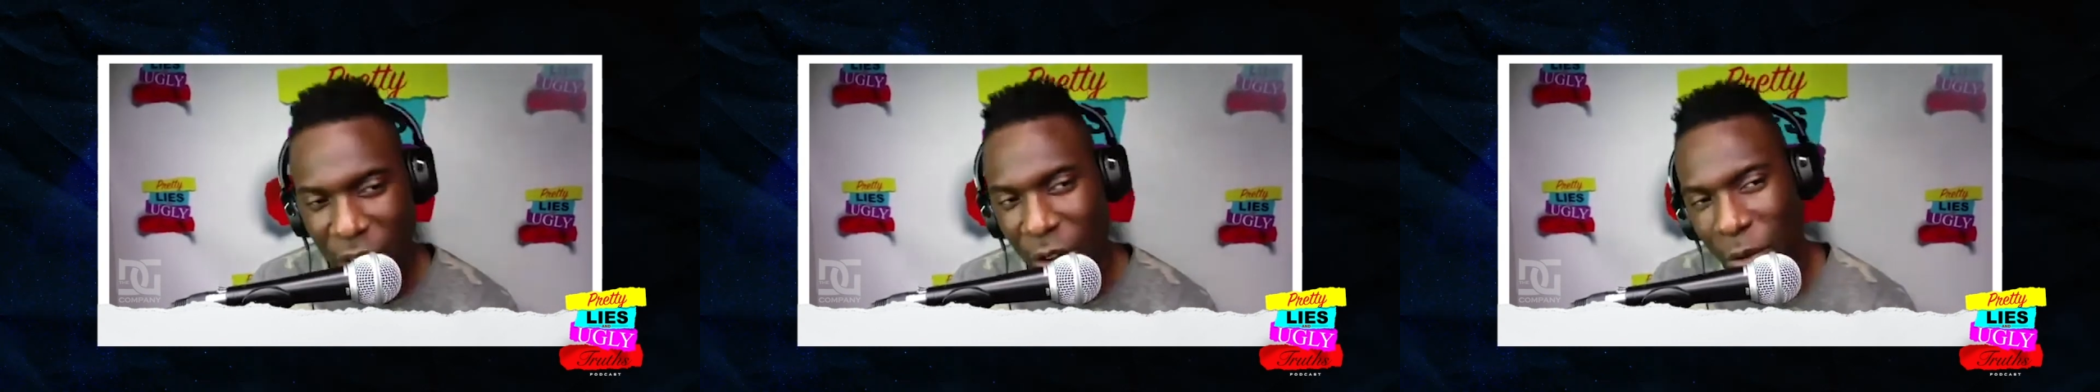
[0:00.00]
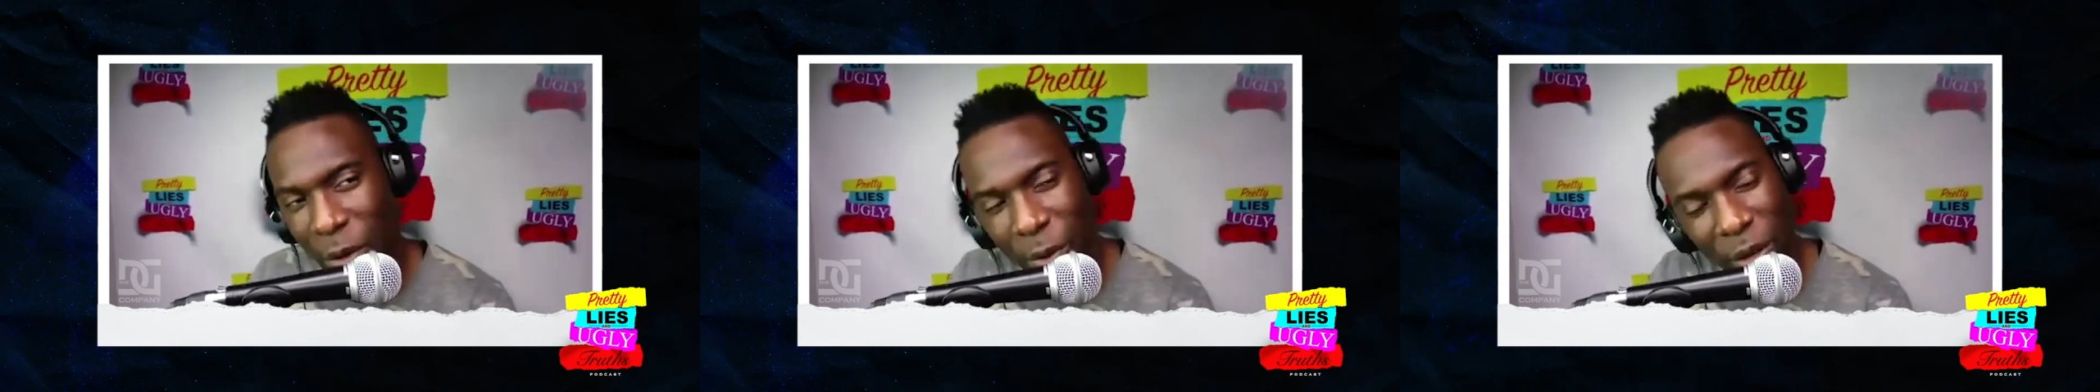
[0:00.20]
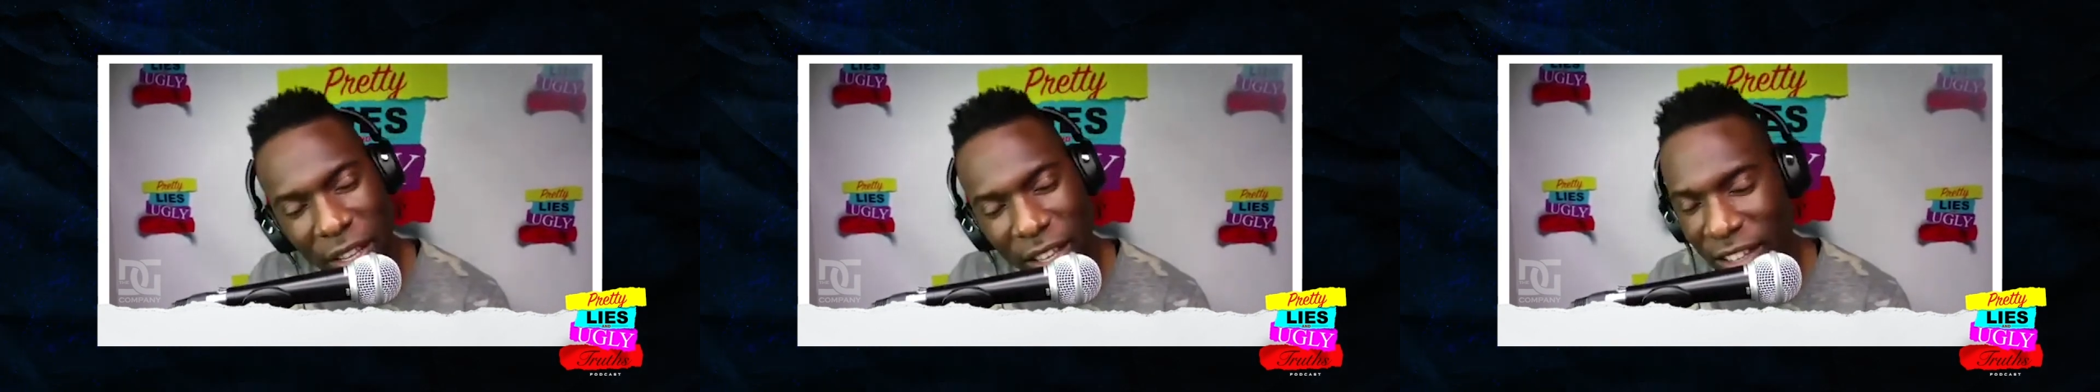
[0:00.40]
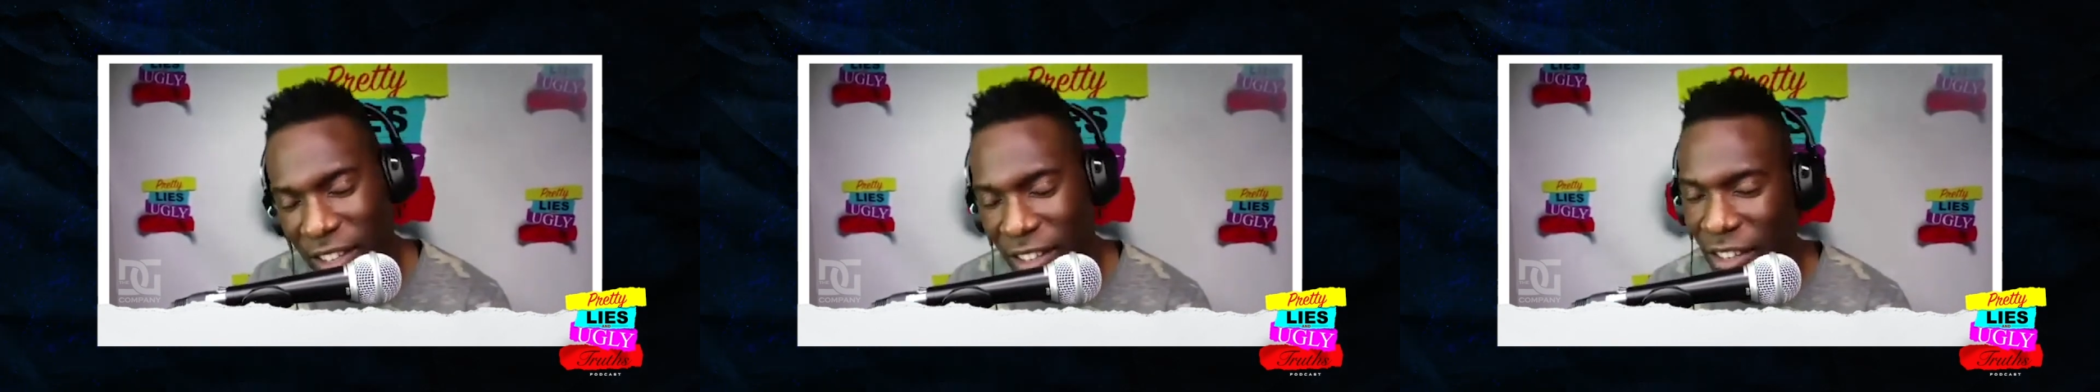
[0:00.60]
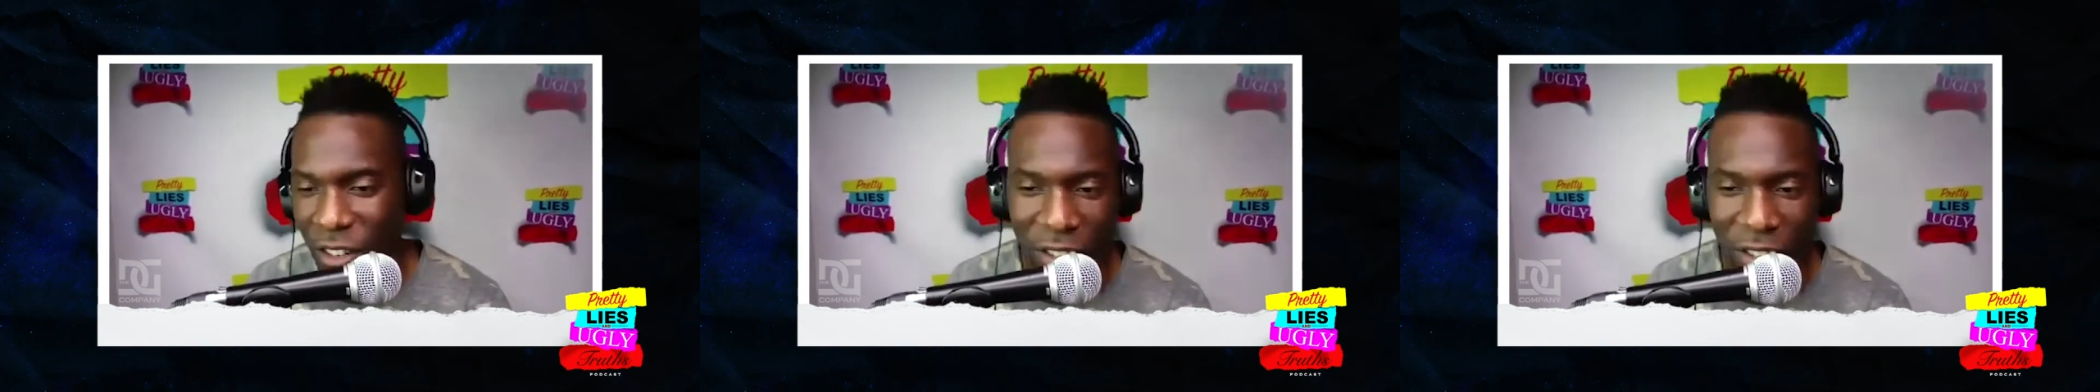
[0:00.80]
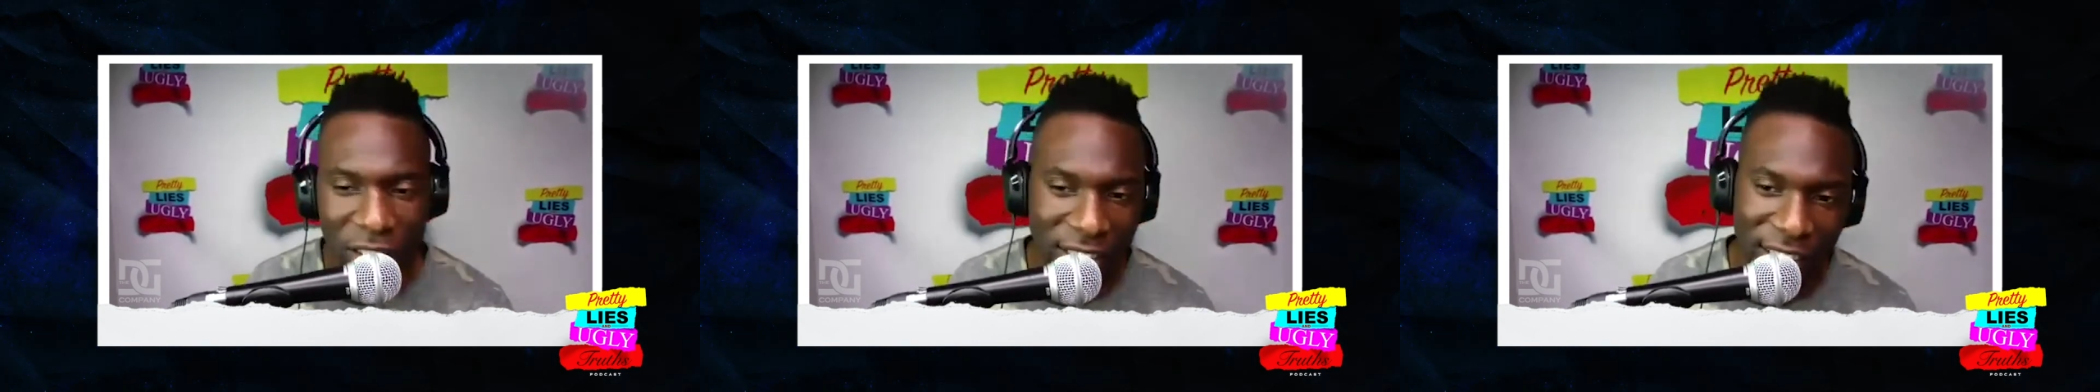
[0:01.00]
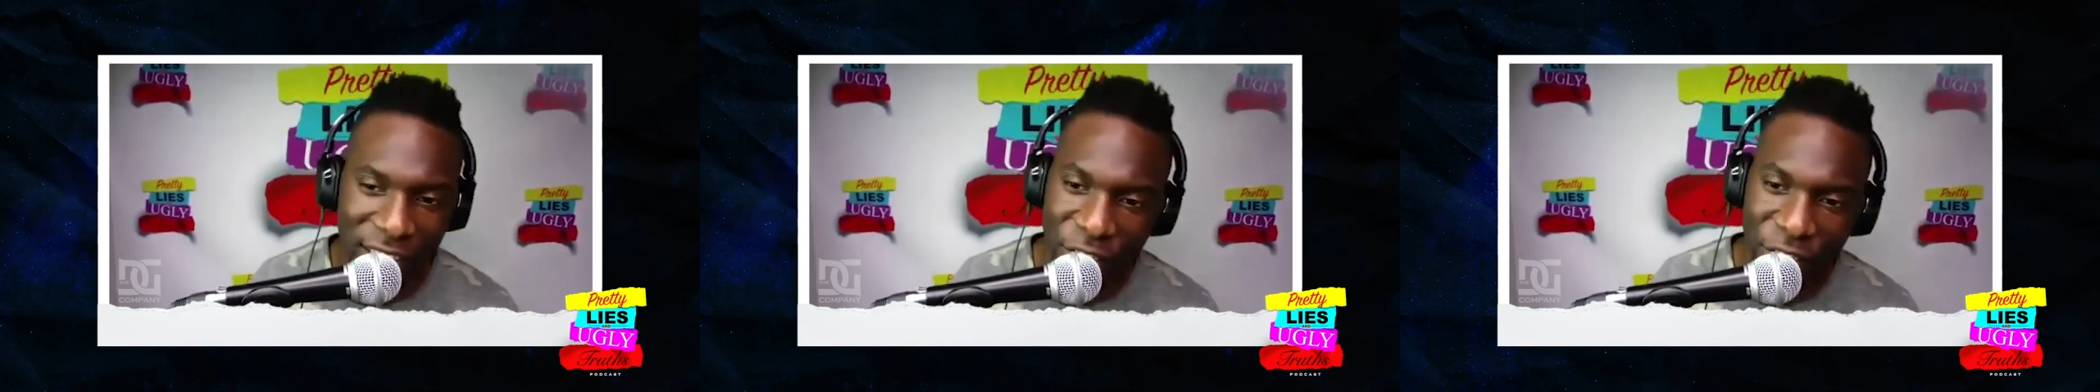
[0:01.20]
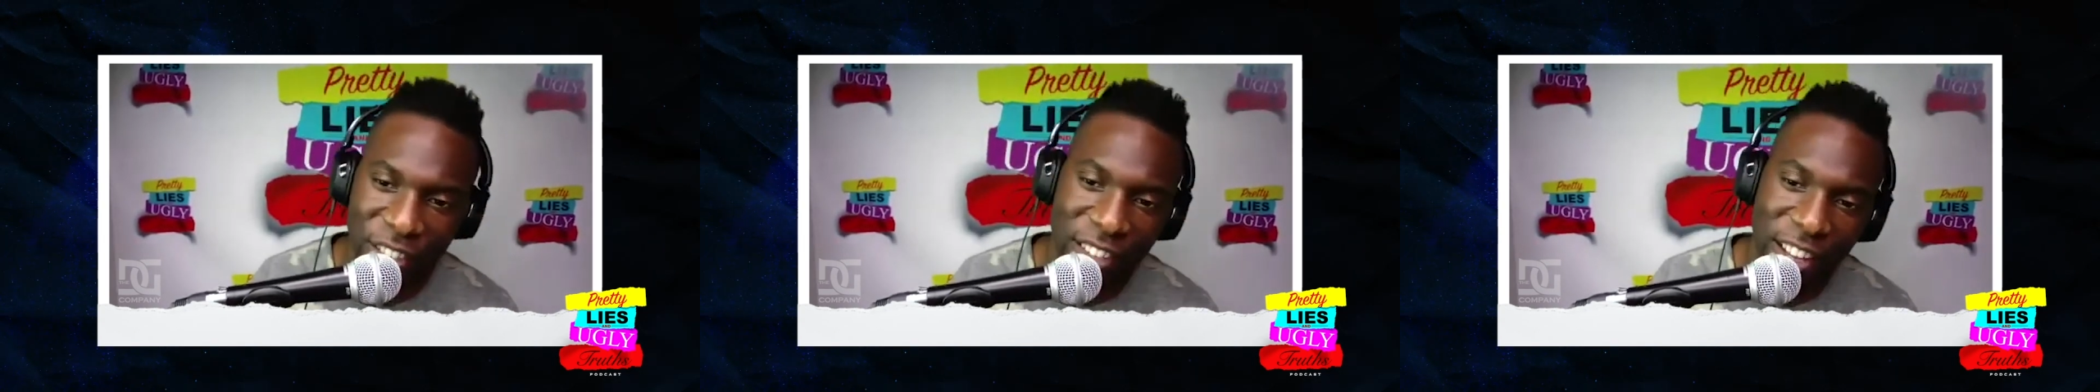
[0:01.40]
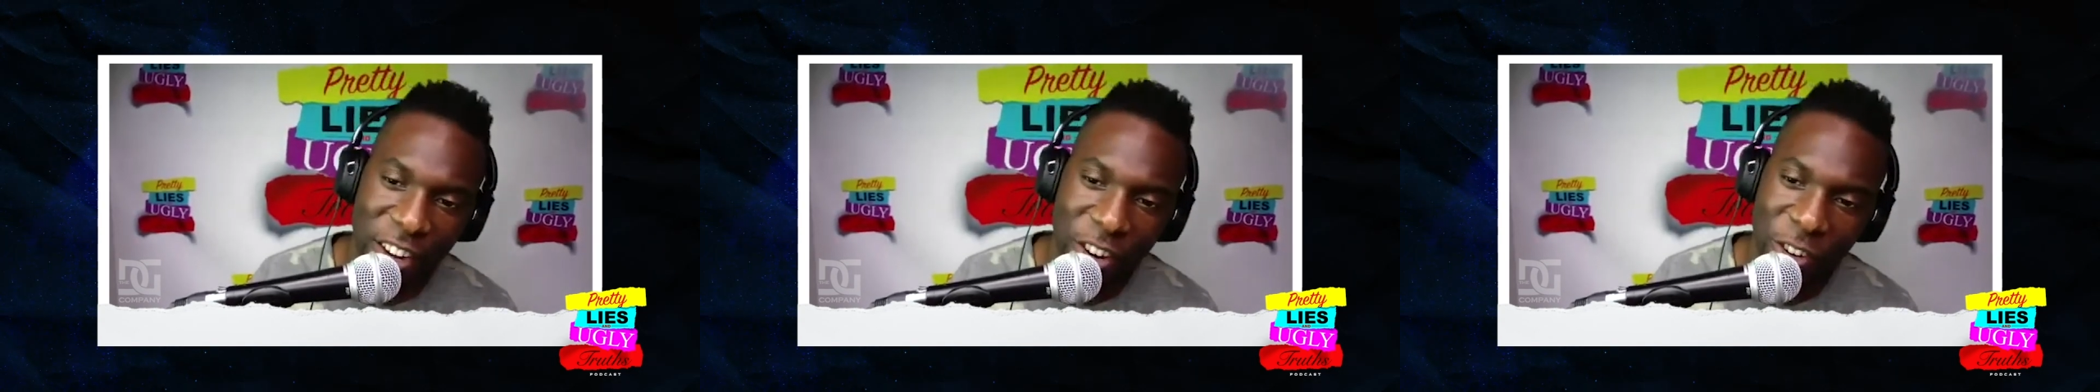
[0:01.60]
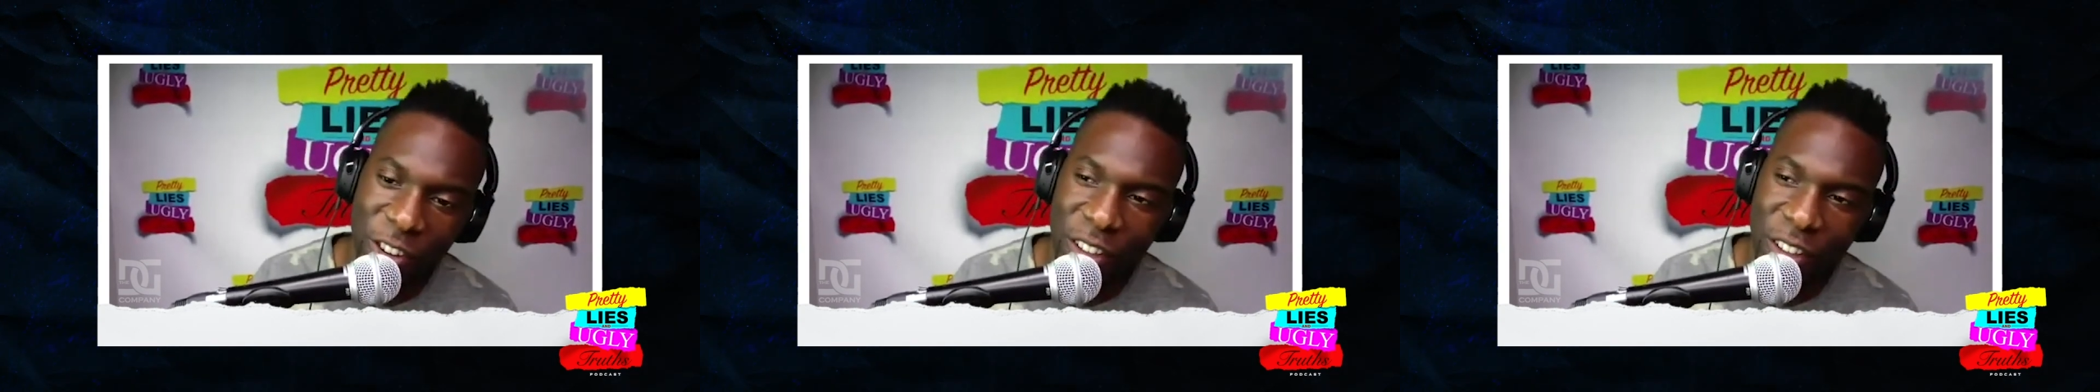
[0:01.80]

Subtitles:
what we need to know, et cetera, et cetera.